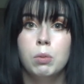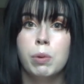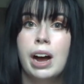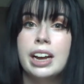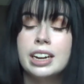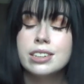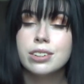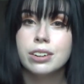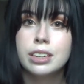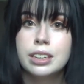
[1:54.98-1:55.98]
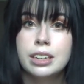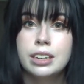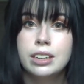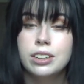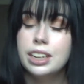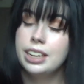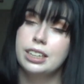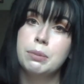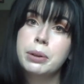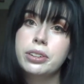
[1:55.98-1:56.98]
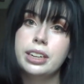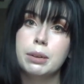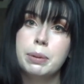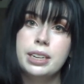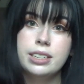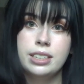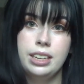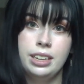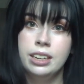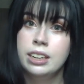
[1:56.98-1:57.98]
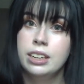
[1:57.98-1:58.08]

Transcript: why I started looking into building a PC,